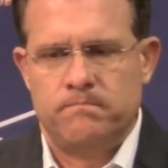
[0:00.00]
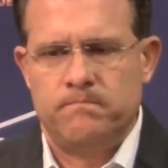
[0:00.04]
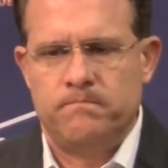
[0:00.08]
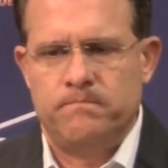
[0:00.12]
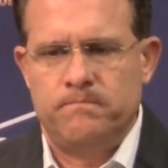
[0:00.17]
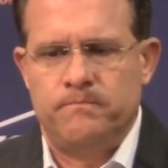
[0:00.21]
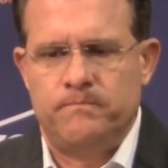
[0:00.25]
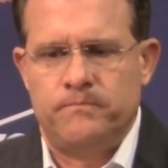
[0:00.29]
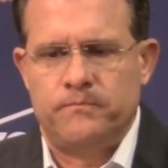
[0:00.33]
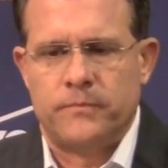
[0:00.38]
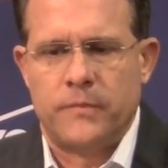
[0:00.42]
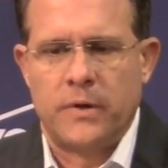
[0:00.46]

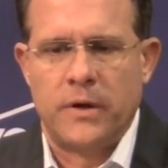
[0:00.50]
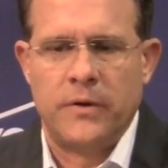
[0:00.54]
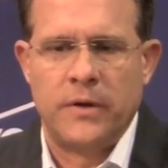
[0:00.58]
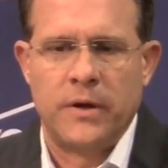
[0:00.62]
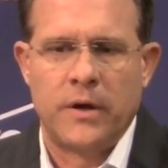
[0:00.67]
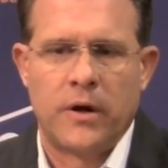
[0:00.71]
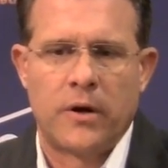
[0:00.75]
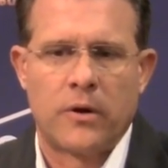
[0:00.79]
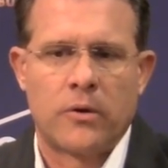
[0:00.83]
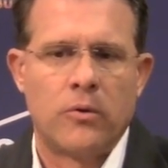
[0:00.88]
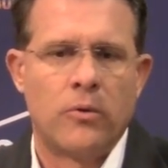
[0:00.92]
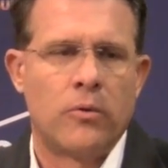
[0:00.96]
And then
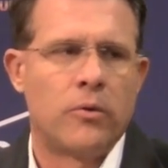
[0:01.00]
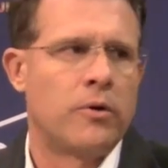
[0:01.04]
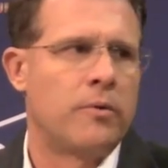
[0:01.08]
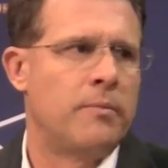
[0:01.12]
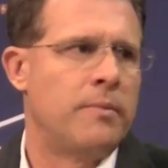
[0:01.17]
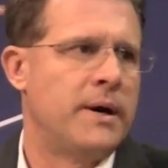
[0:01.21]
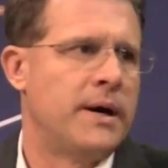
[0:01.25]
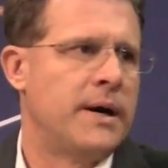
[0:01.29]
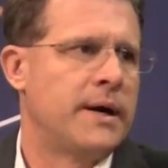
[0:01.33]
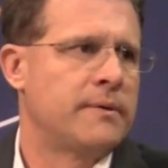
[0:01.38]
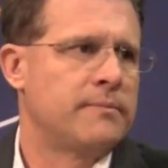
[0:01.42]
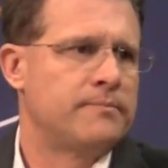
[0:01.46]
our
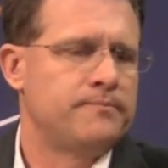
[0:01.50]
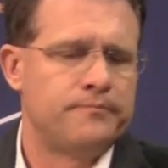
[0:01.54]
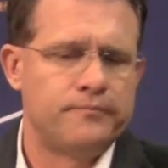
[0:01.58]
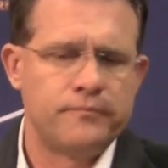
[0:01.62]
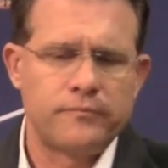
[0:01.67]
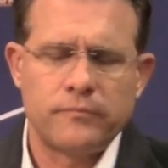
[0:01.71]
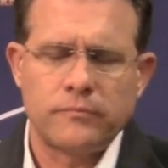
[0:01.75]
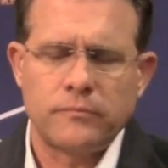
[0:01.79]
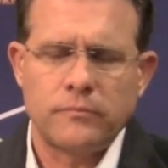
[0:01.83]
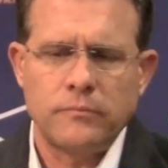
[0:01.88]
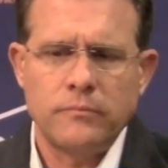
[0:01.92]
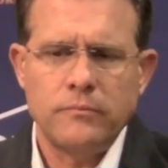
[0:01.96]
quarterback,
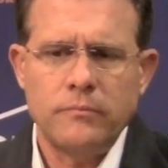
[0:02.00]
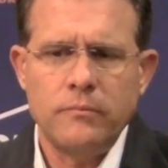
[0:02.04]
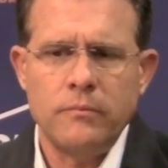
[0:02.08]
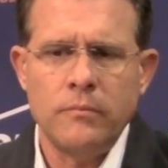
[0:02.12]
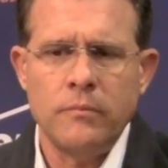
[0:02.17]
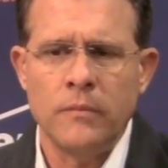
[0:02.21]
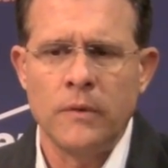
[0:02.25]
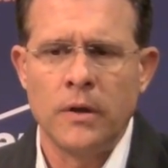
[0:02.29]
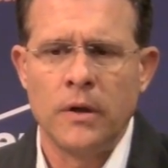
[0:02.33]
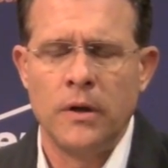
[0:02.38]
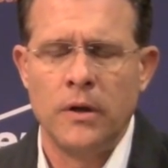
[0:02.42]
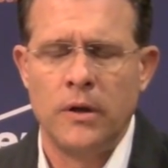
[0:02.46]

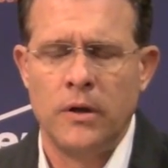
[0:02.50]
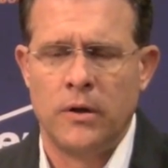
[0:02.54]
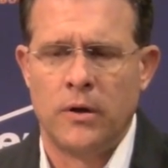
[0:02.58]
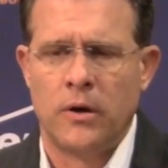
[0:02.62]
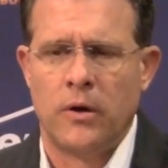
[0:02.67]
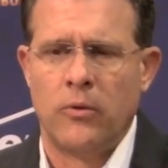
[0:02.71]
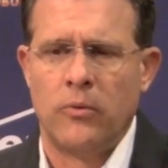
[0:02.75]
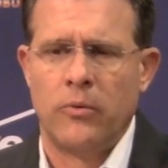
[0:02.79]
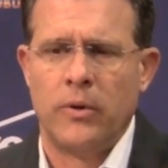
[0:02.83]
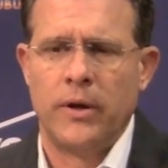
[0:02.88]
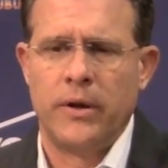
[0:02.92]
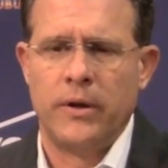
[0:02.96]
you
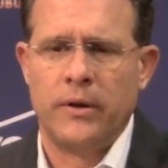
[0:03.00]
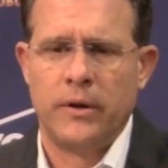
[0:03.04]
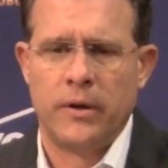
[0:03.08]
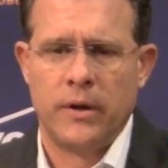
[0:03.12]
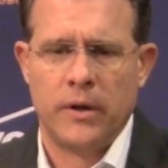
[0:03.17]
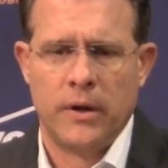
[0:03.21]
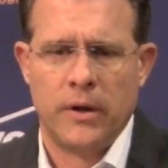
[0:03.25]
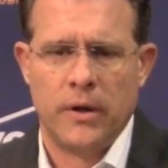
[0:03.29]
know, we